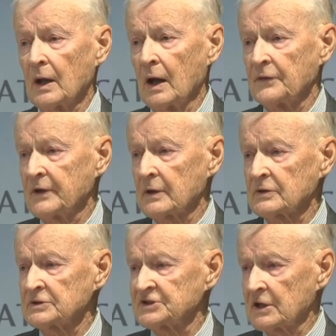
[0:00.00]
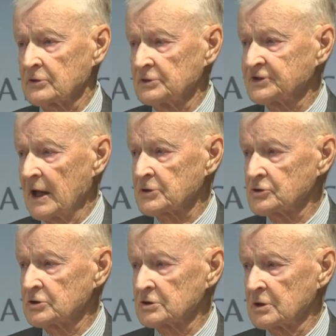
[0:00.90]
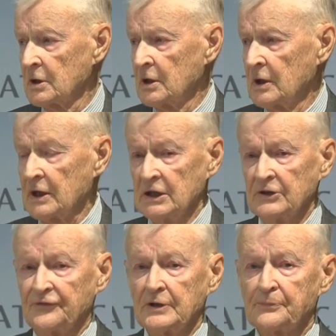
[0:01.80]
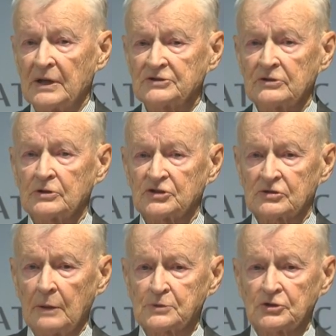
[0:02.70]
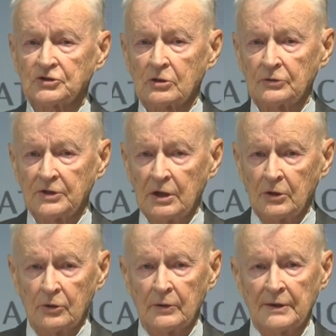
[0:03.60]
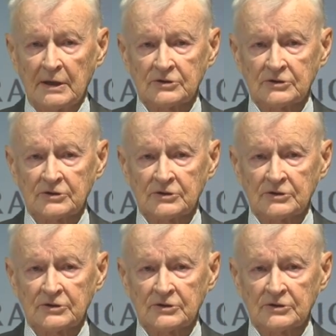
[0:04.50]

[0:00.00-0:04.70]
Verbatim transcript: I think sectoral sanctions, if the present disruptions continue and